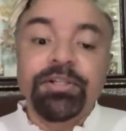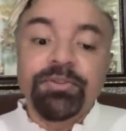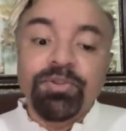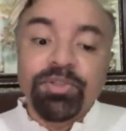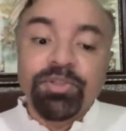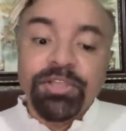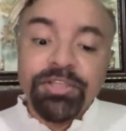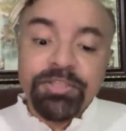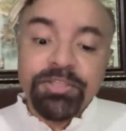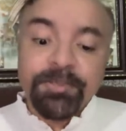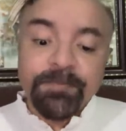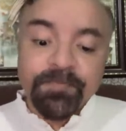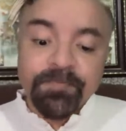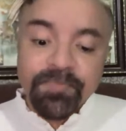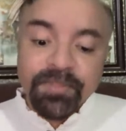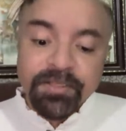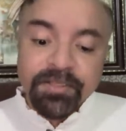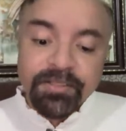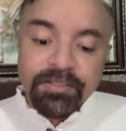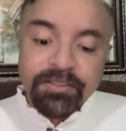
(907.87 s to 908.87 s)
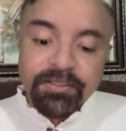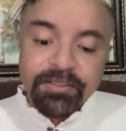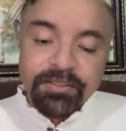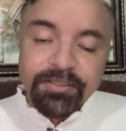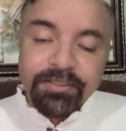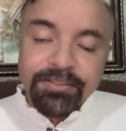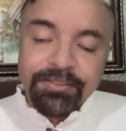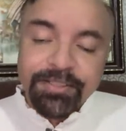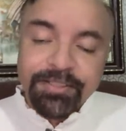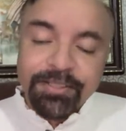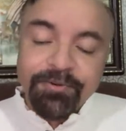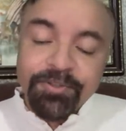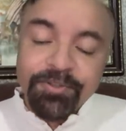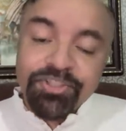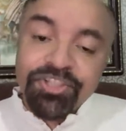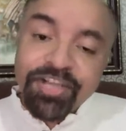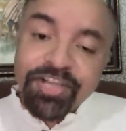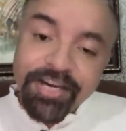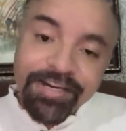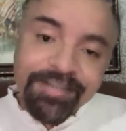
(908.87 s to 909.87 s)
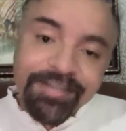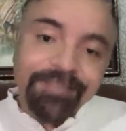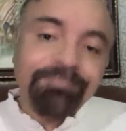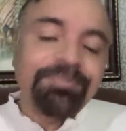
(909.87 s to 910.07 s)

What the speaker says: So this thing was tried